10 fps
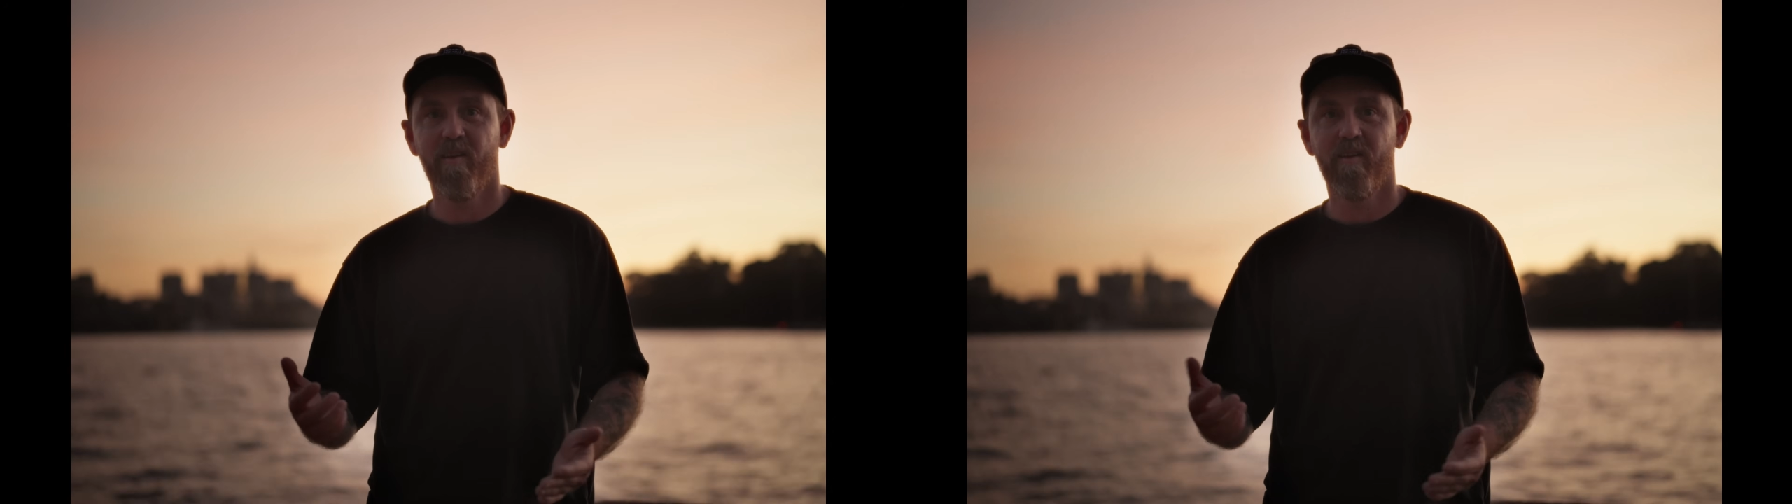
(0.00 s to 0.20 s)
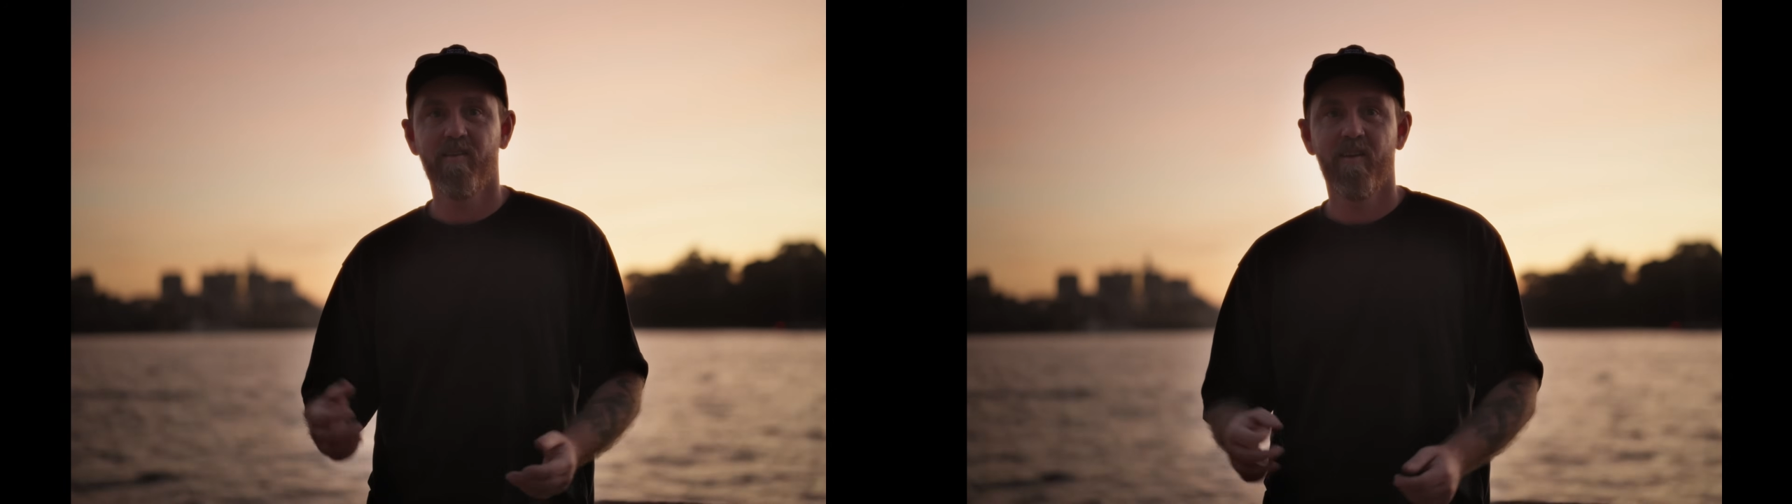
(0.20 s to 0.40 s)

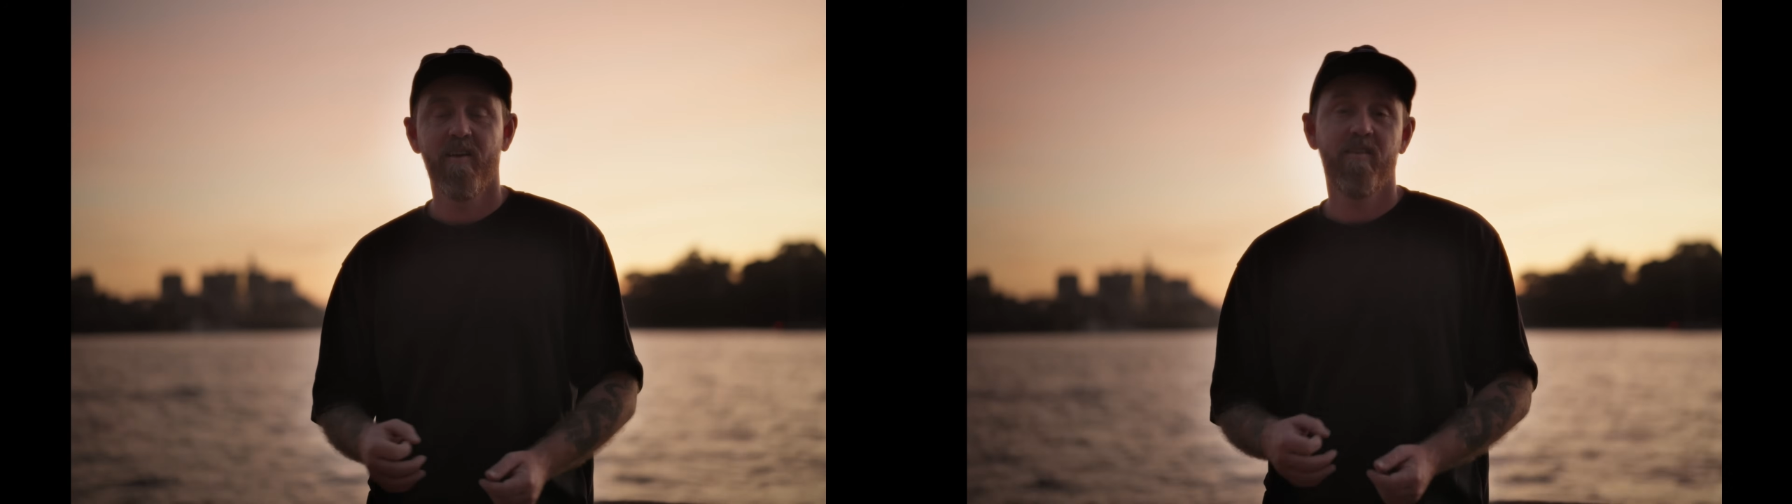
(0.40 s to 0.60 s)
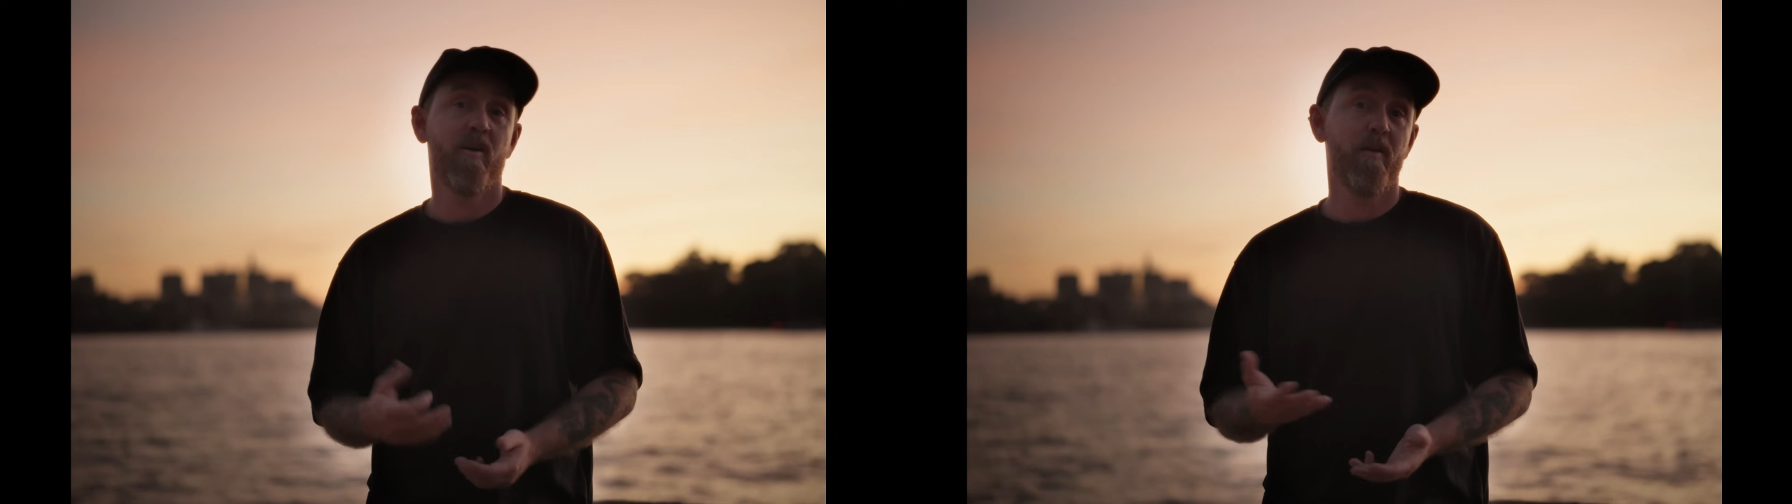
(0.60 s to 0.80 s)
things.
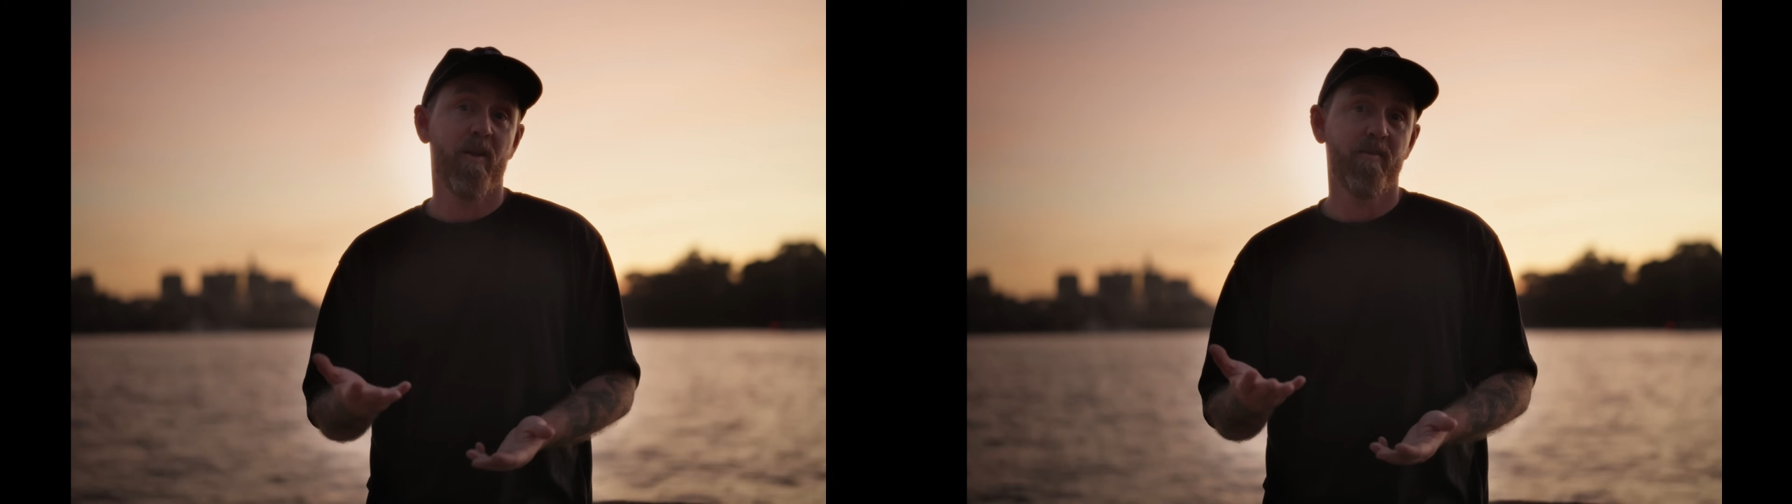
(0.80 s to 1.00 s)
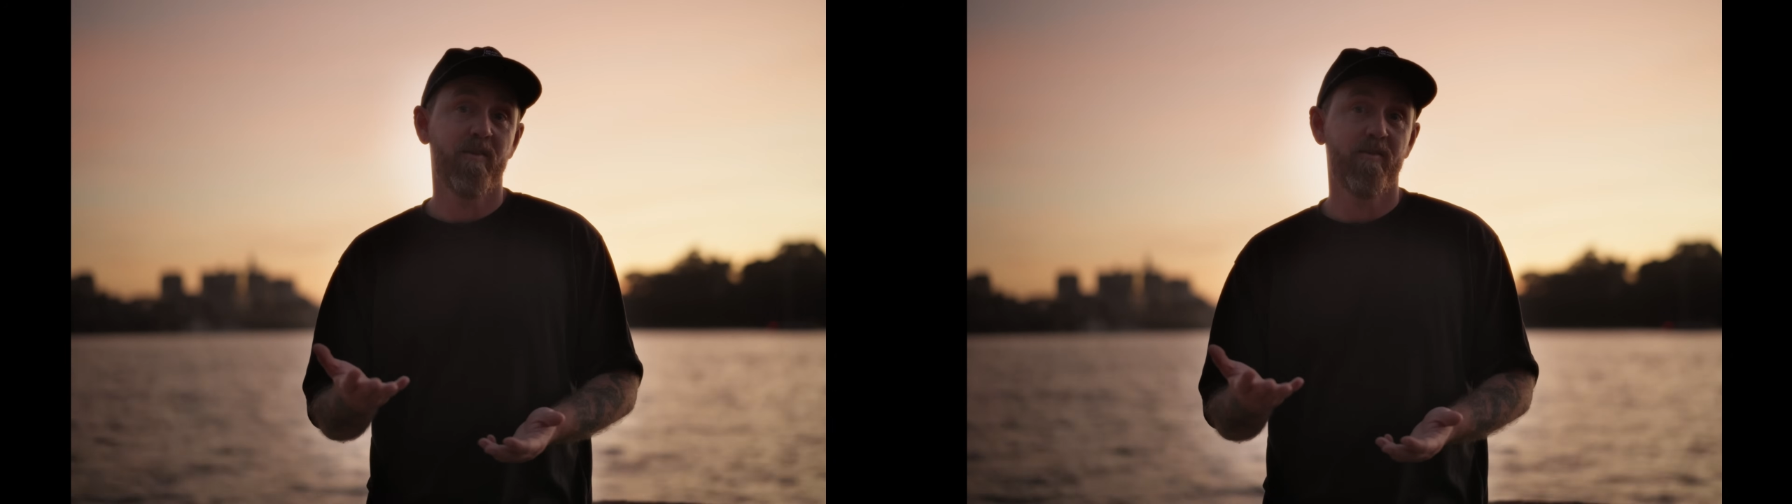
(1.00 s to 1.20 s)

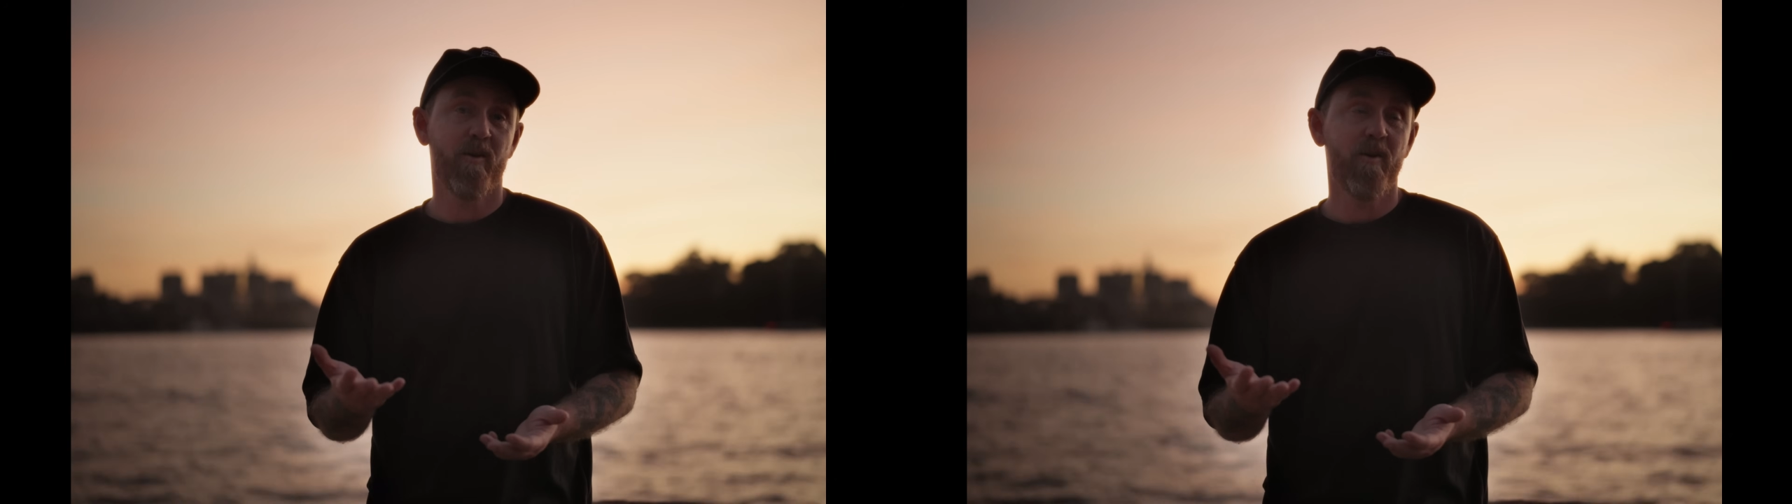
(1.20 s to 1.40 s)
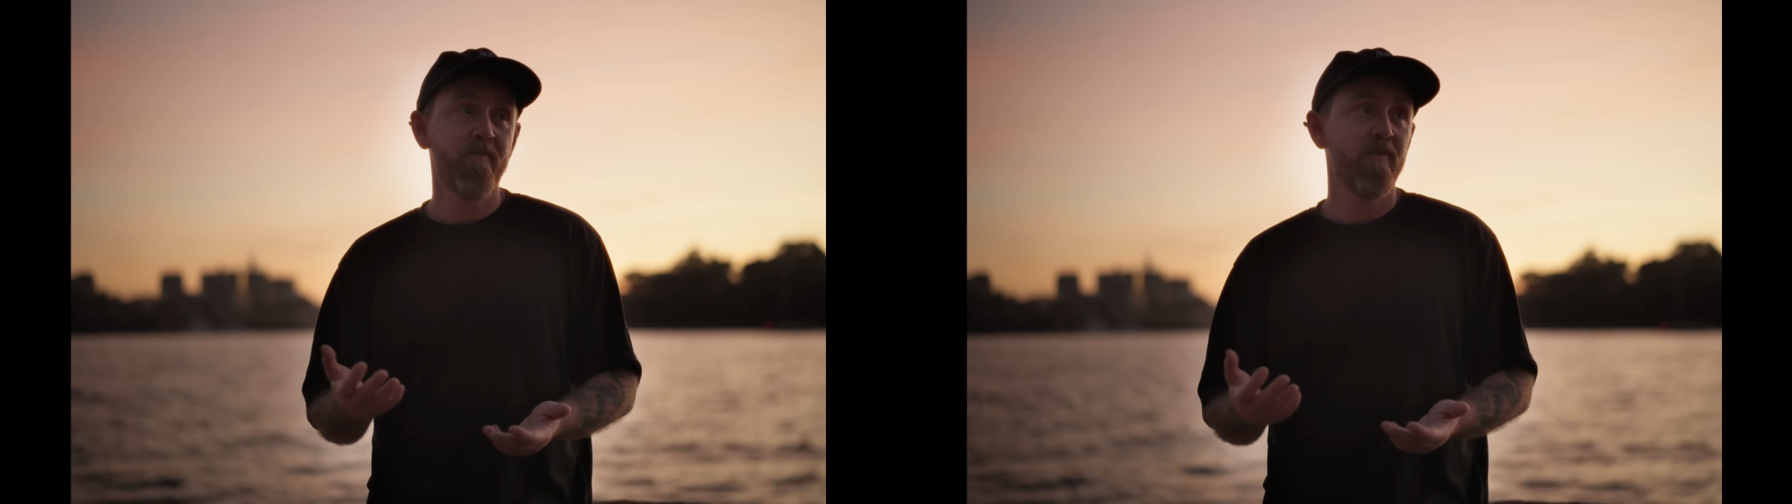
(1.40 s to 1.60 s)
Time-lapse as
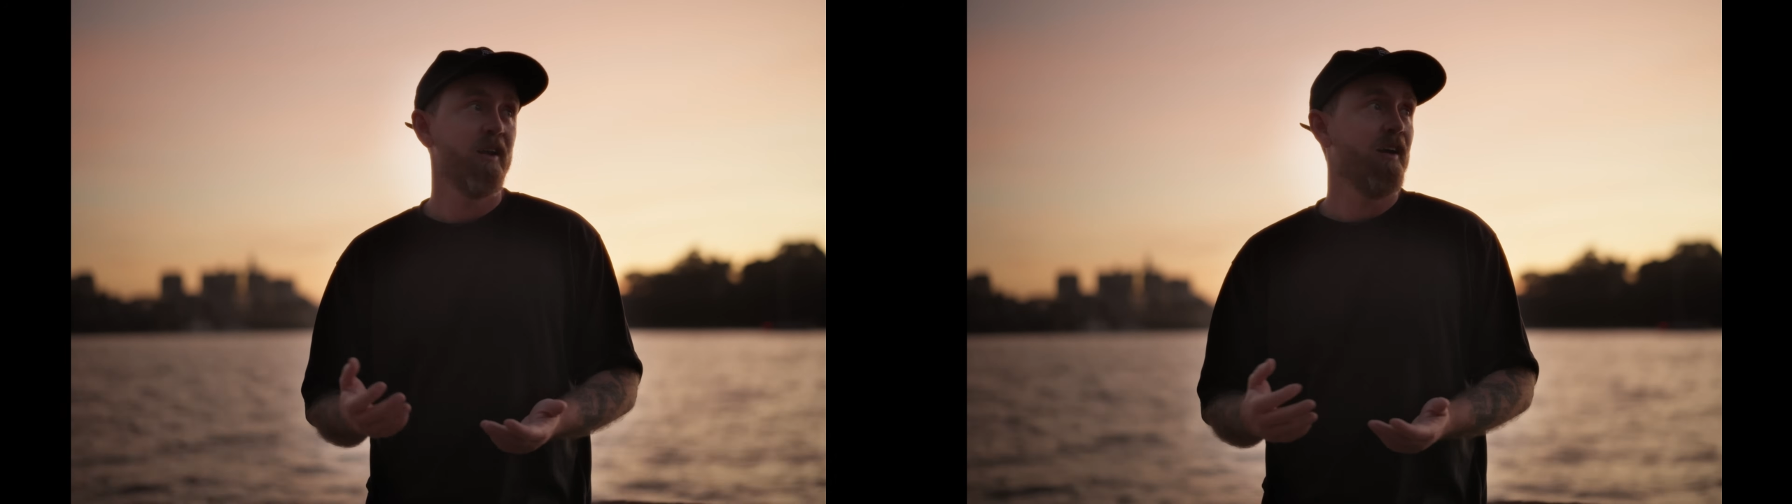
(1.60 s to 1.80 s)
well.